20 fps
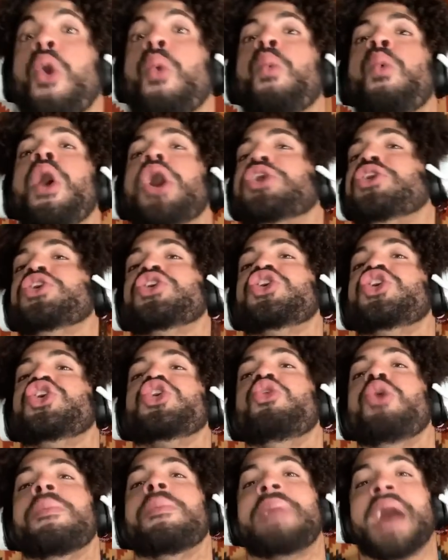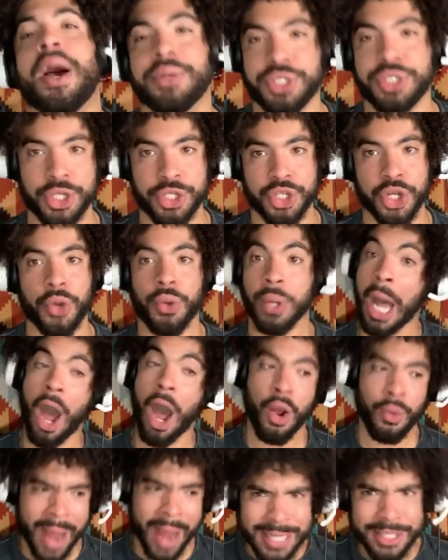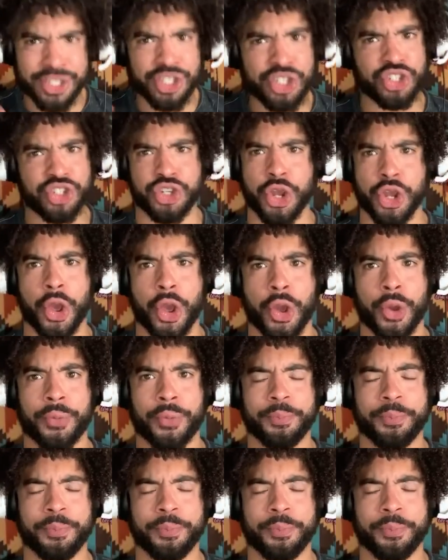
What are you about to do? Arrest you.